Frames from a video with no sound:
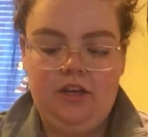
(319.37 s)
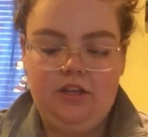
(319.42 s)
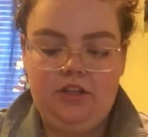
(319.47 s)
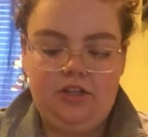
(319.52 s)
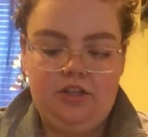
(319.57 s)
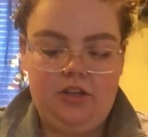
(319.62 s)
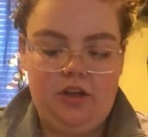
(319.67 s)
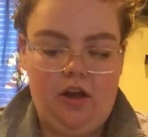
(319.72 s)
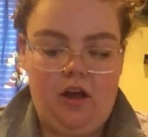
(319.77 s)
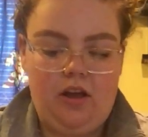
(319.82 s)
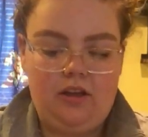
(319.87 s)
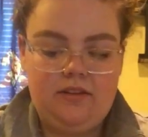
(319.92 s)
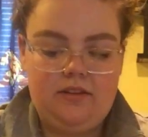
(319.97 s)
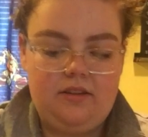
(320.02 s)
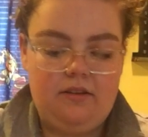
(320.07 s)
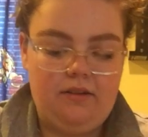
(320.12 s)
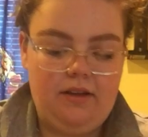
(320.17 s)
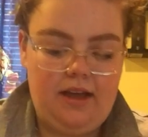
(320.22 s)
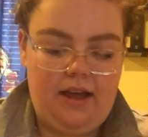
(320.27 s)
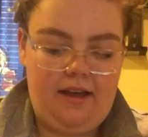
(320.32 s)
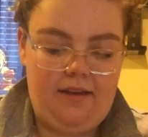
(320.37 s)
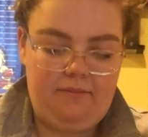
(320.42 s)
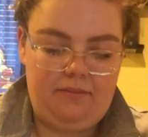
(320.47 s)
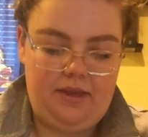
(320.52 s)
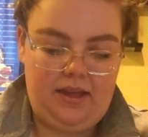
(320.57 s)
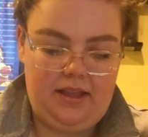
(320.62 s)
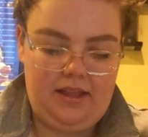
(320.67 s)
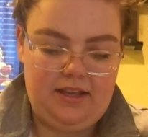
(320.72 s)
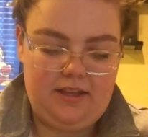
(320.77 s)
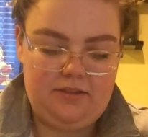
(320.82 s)
She also got
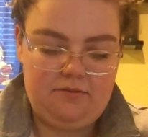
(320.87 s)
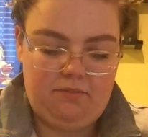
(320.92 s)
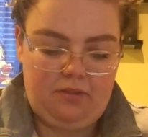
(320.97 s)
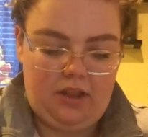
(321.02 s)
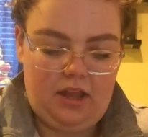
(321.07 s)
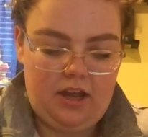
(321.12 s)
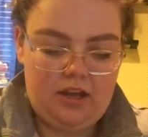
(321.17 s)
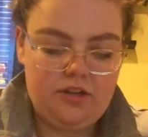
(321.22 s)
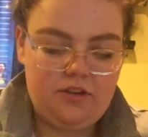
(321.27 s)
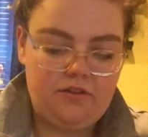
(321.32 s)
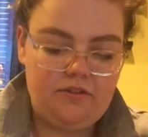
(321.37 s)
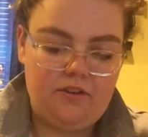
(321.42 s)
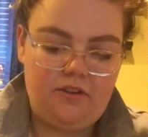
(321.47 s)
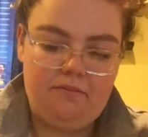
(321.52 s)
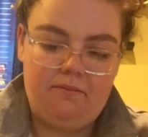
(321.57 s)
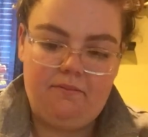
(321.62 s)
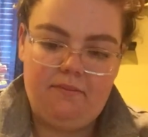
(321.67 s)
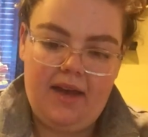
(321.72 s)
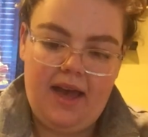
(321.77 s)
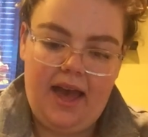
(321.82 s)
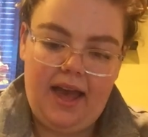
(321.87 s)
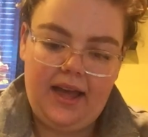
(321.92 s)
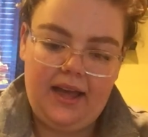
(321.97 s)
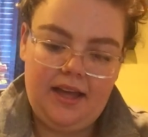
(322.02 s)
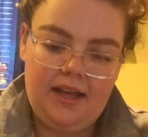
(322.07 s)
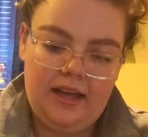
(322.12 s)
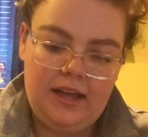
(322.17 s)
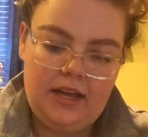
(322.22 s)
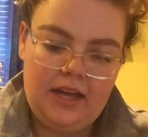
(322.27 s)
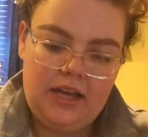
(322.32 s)
me this blush from
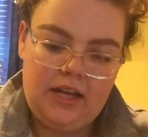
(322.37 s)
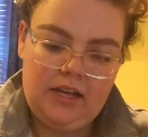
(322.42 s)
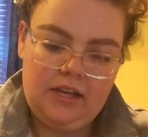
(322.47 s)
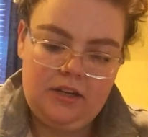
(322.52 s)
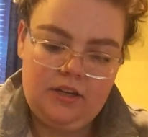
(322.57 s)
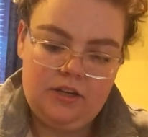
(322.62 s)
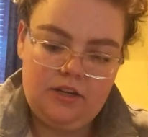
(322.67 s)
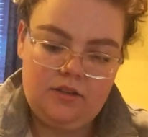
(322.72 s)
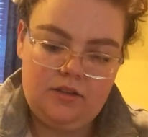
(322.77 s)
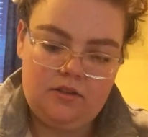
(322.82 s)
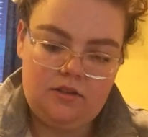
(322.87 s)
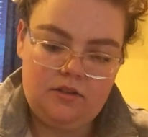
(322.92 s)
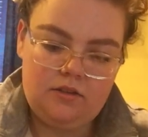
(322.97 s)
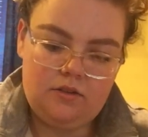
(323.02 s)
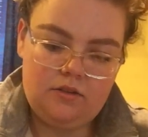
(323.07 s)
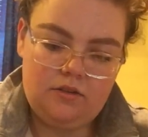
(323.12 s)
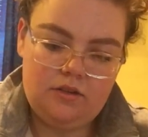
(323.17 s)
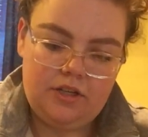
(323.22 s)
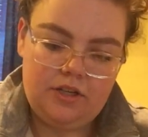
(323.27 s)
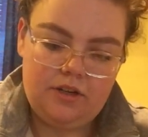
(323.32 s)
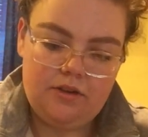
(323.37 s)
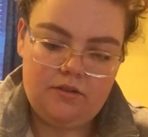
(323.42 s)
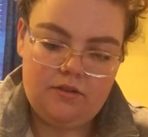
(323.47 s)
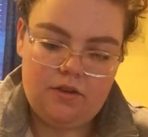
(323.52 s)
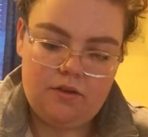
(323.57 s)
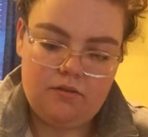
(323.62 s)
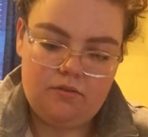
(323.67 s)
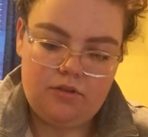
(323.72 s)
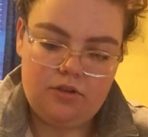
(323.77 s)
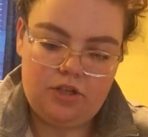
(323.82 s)
MAC. Sheer
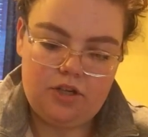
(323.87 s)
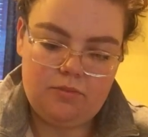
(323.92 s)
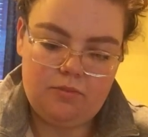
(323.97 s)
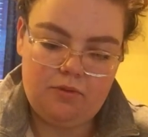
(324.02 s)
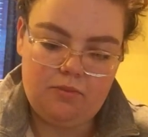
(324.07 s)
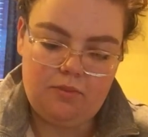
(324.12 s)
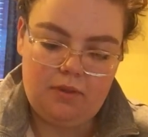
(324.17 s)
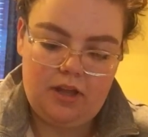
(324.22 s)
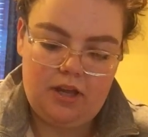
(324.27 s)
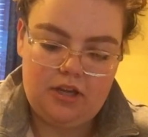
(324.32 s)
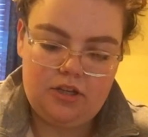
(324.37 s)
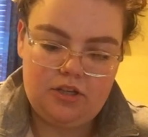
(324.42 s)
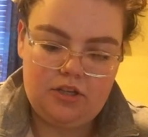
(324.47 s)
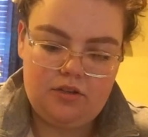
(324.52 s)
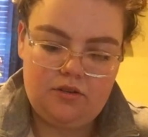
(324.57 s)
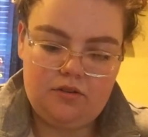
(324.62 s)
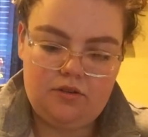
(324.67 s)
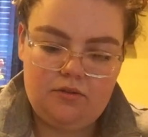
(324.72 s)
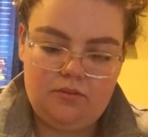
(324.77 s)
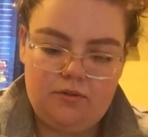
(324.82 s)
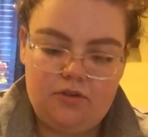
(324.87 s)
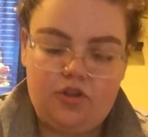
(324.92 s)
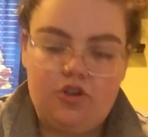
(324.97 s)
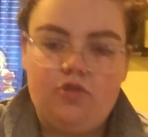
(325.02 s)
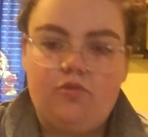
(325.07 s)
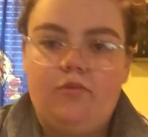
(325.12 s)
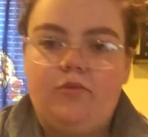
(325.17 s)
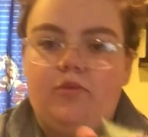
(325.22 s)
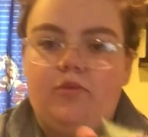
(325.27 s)
Tone Shimmer Blush. Which,